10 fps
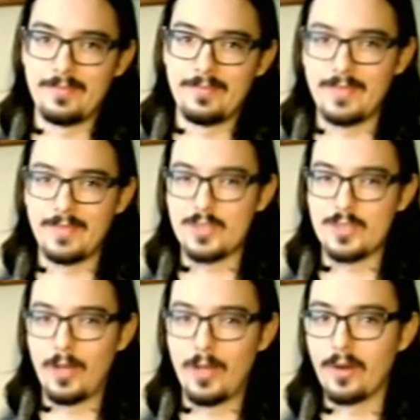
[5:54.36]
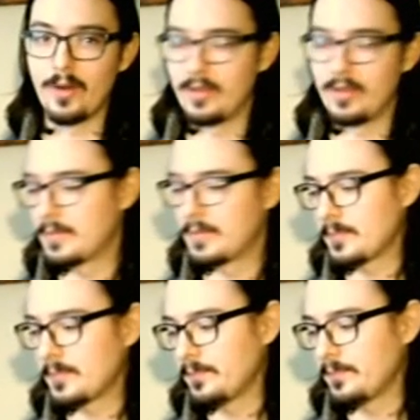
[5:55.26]
it's well worth it.
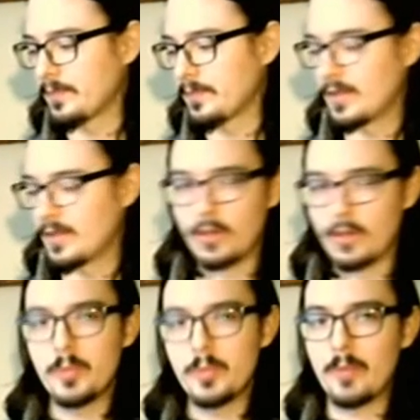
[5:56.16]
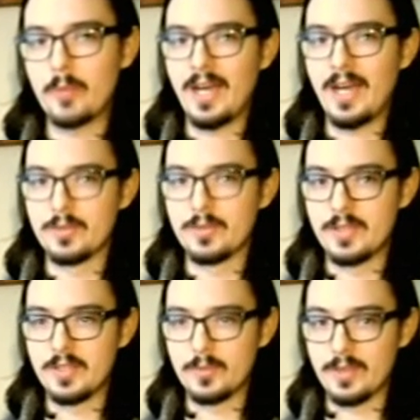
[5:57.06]
The only problem I had
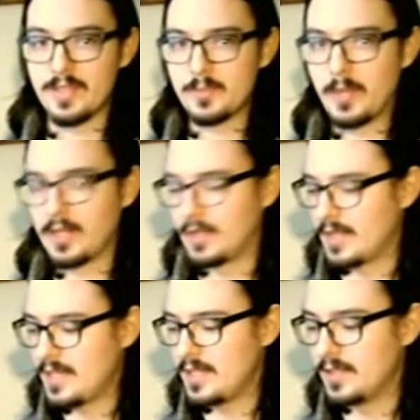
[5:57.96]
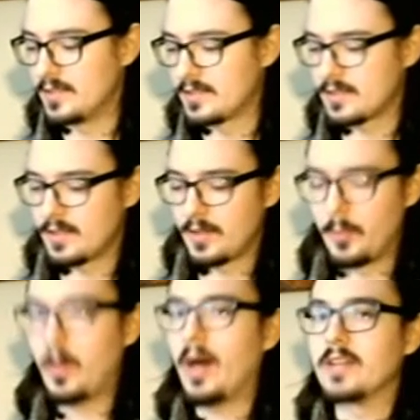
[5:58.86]
with this pedal is the
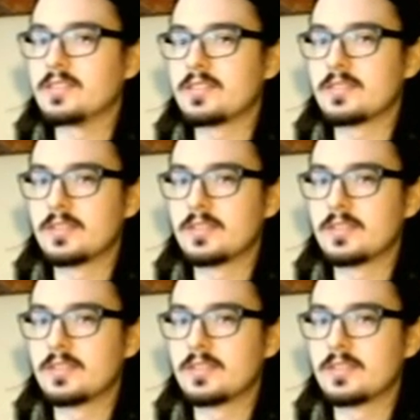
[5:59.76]
pots.